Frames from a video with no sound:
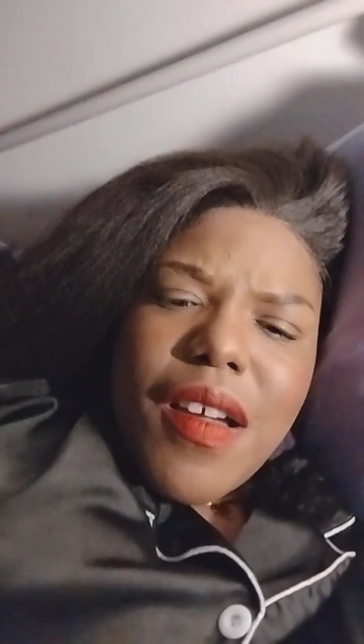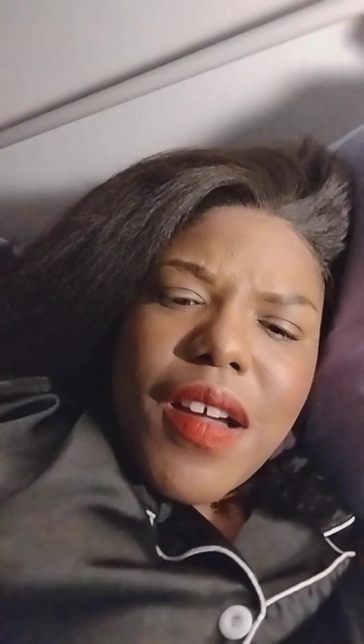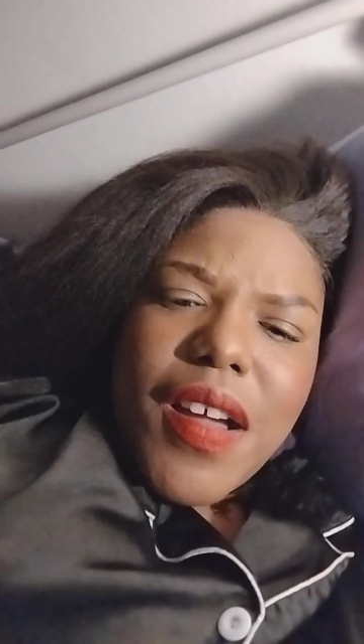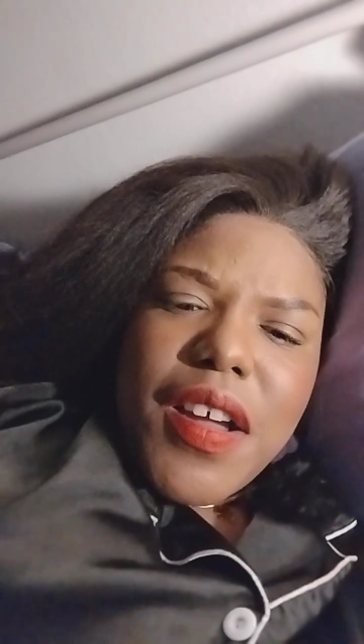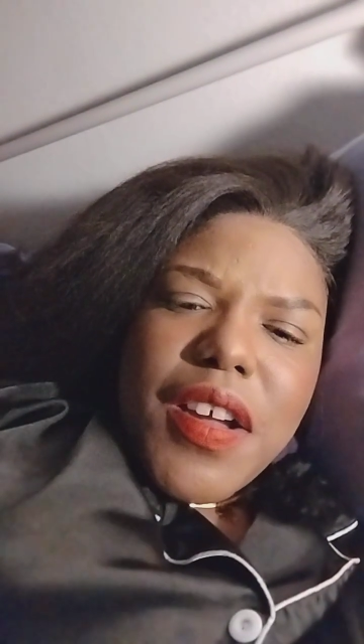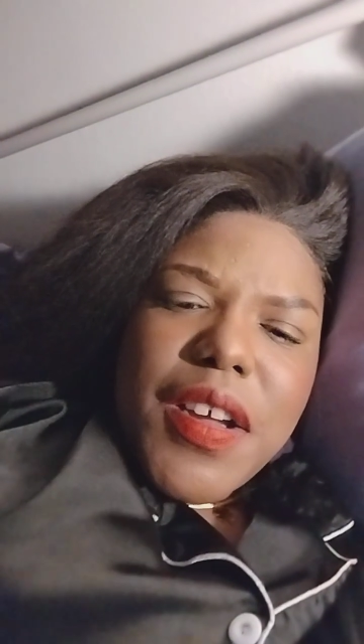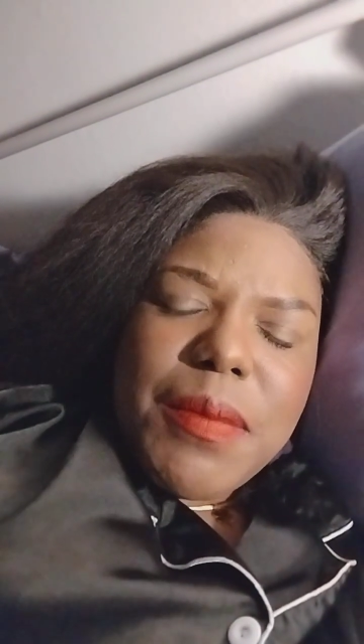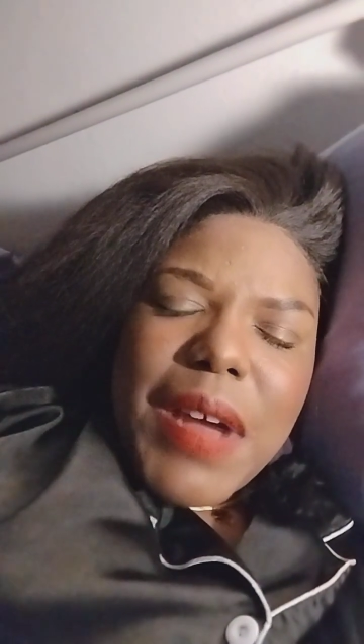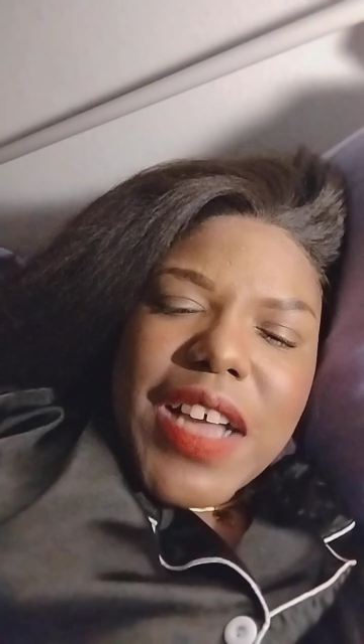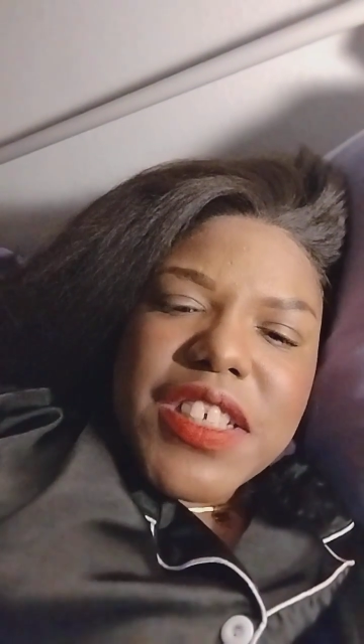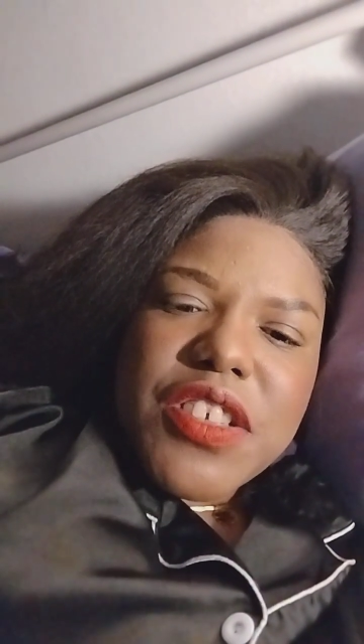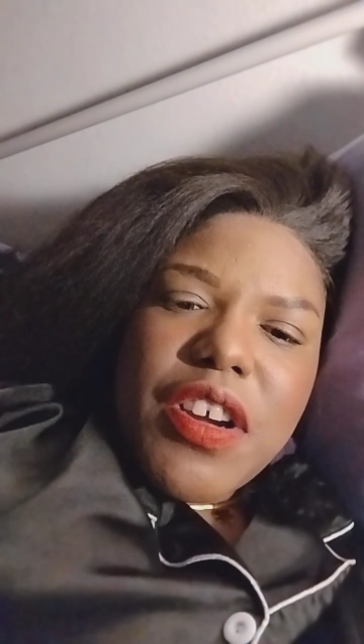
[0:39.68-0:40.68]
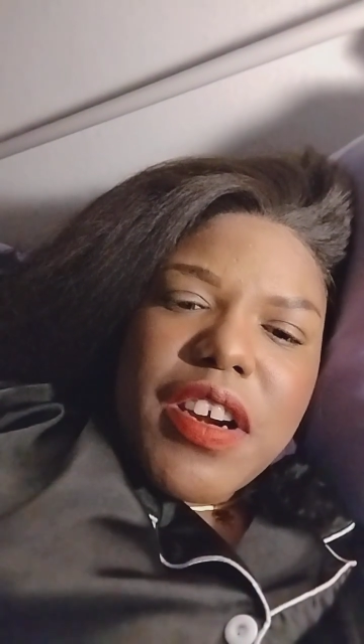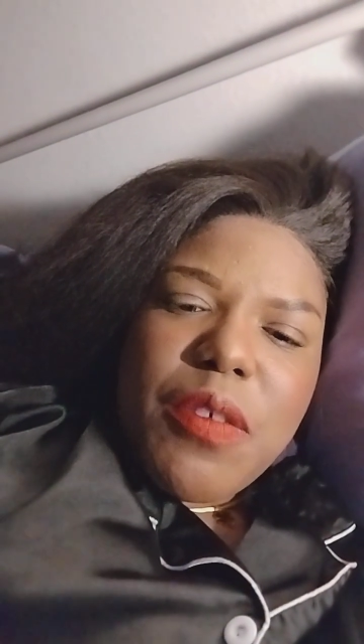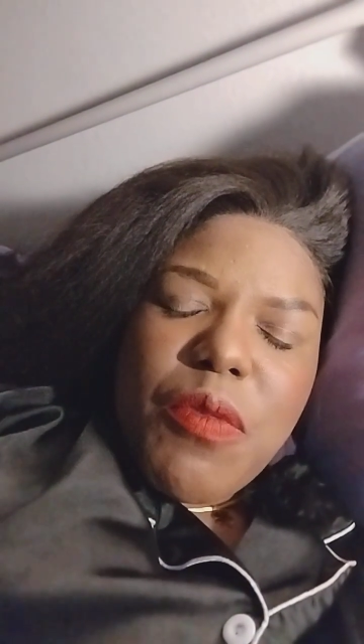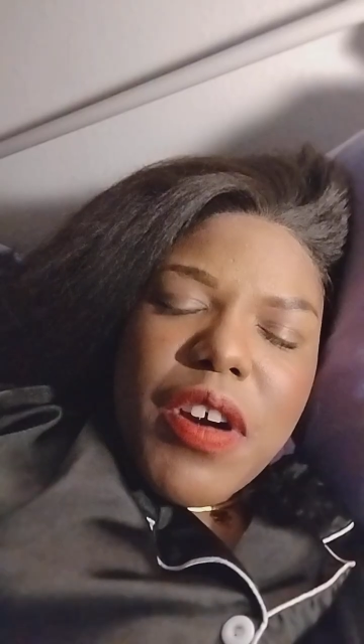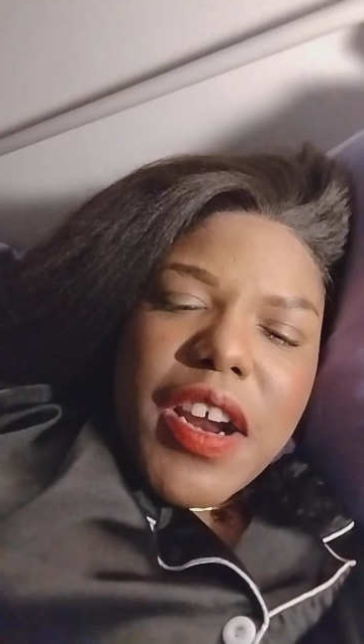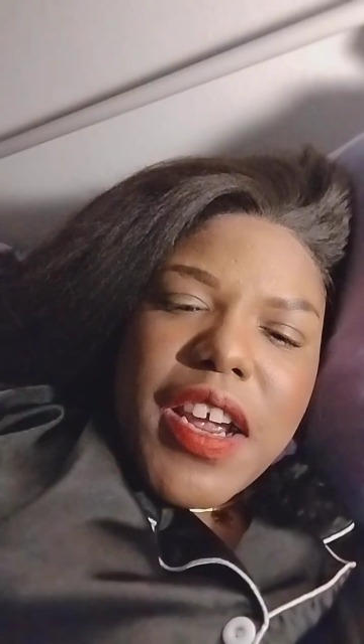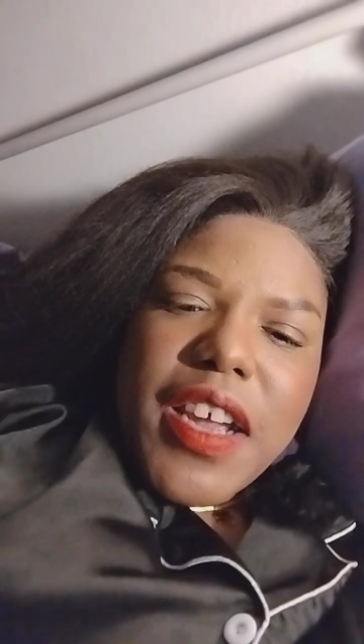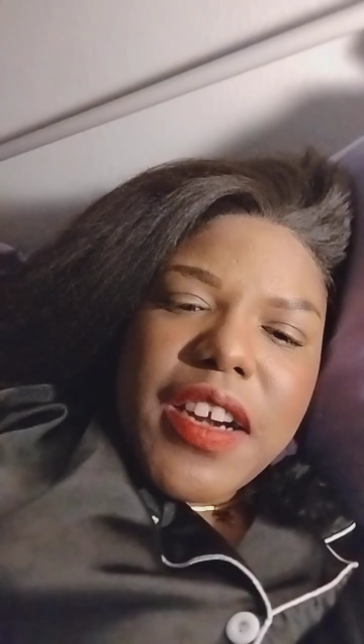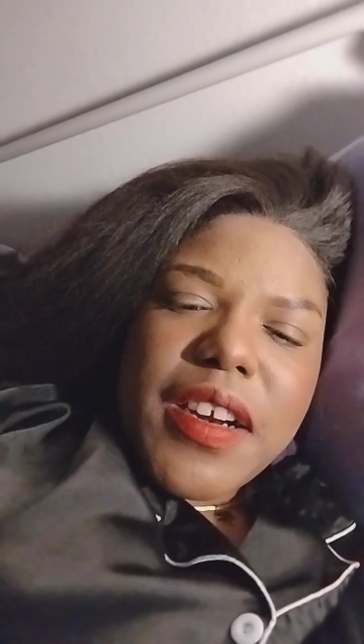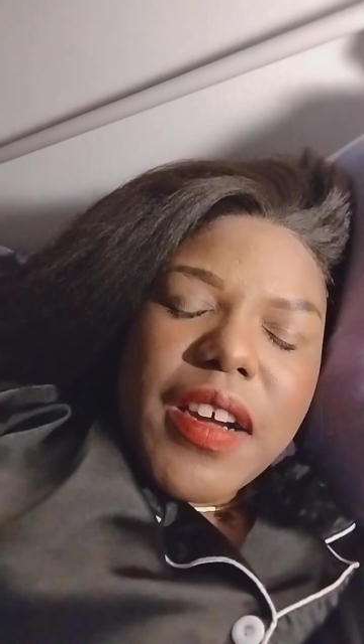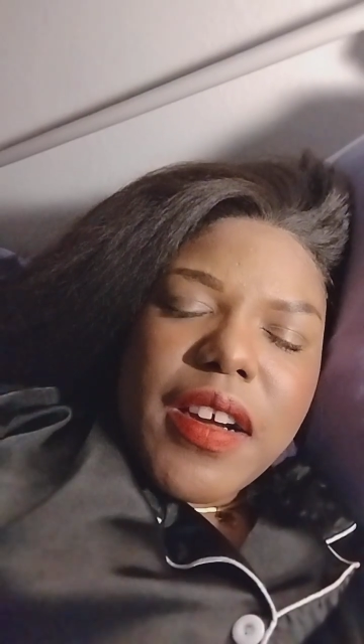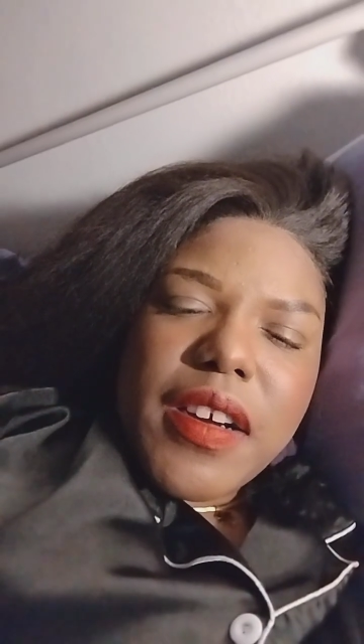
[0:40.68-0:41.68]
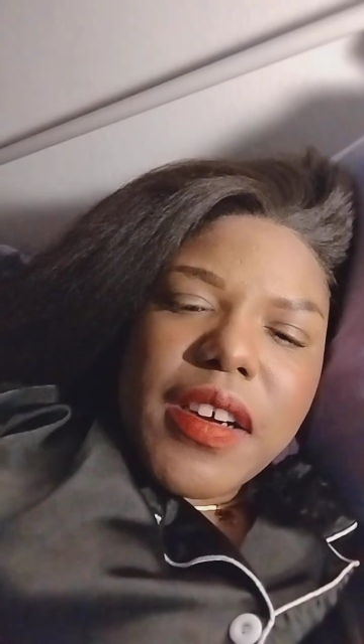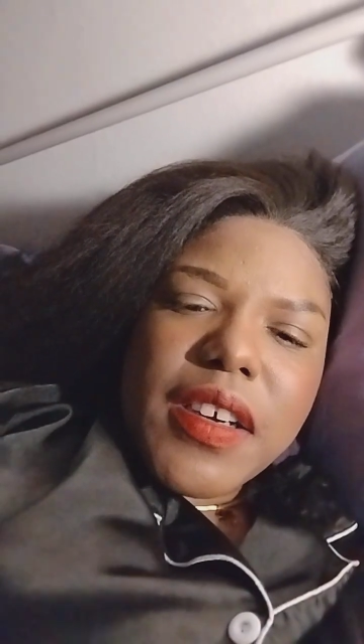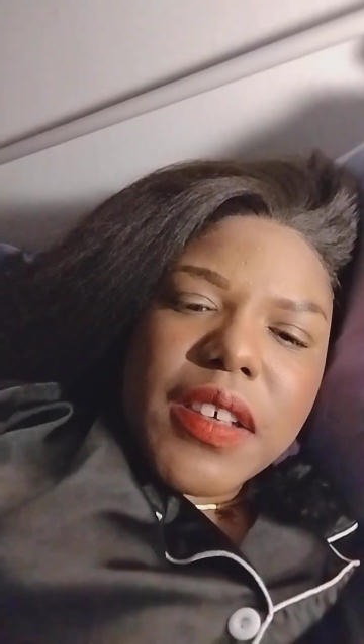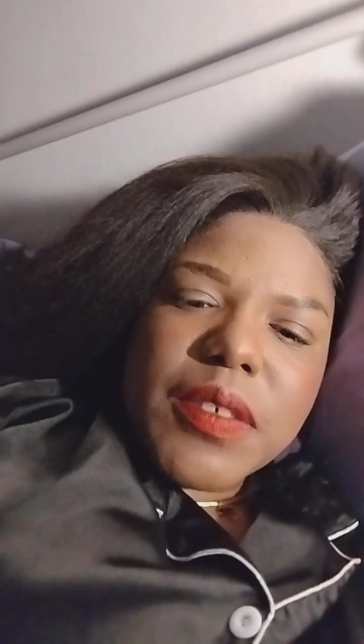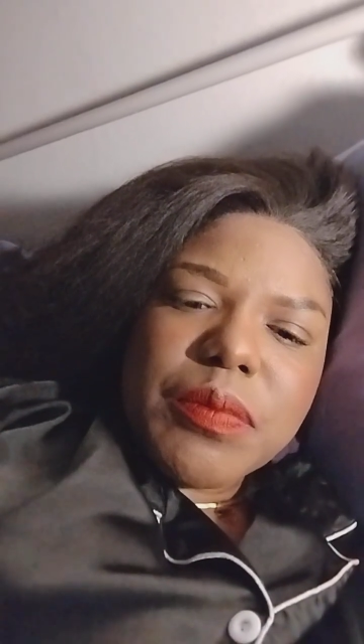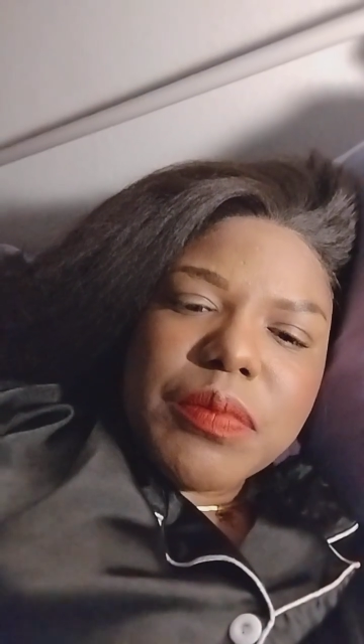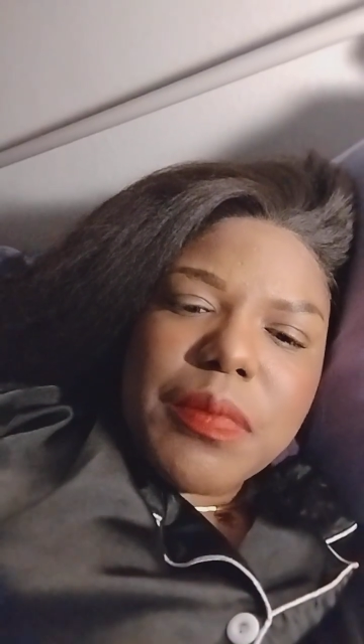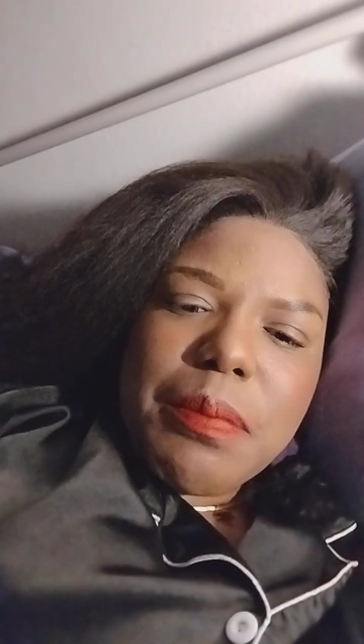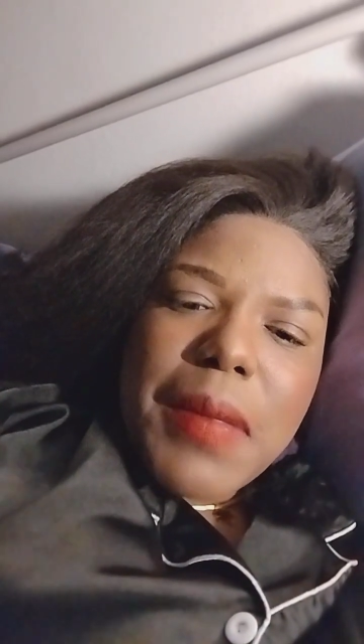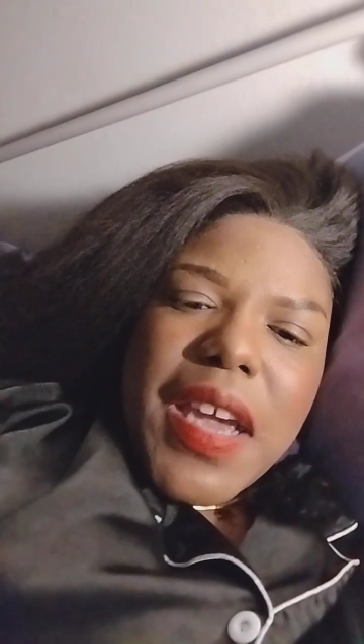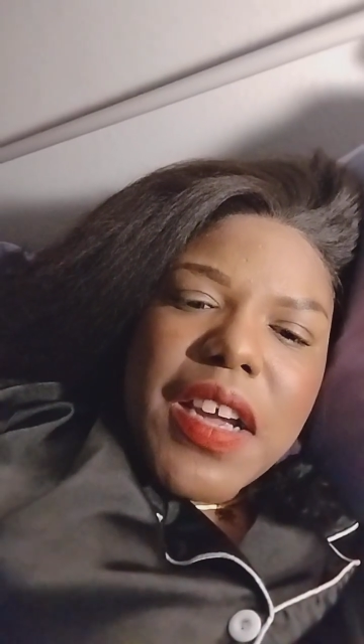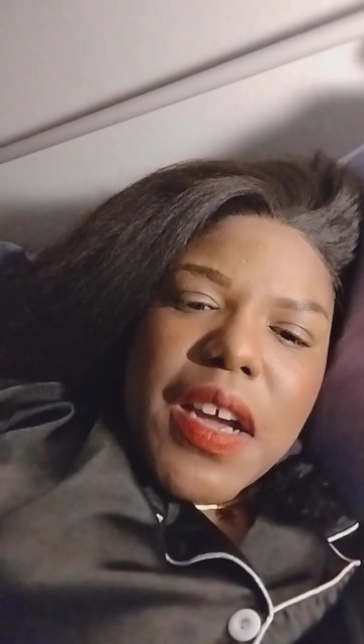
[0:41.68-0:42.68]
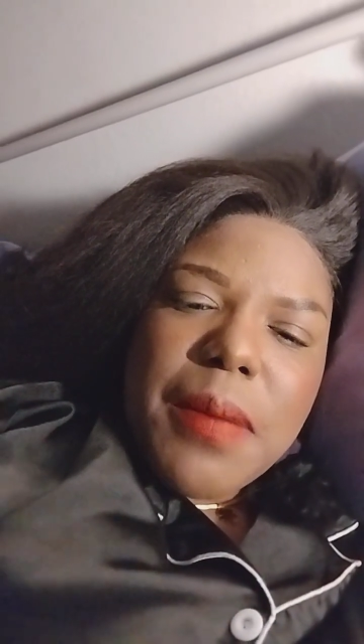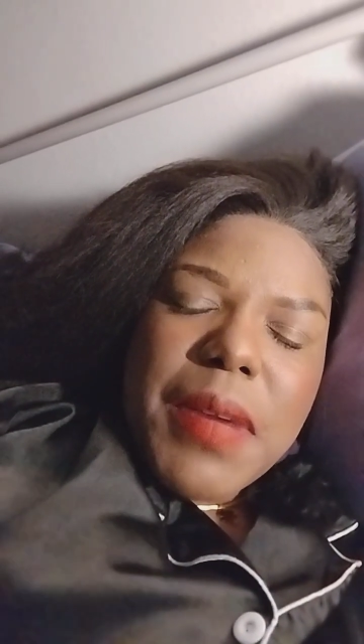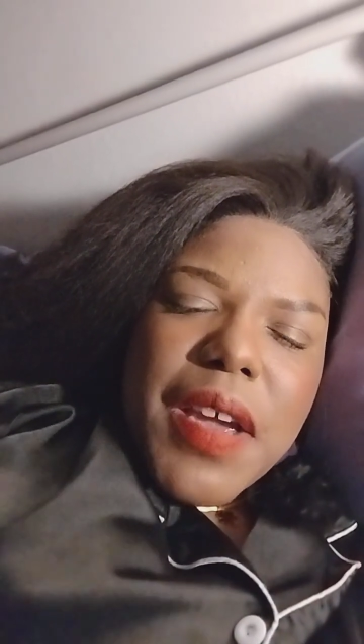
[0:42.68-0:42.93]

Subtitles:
I started wearing makeup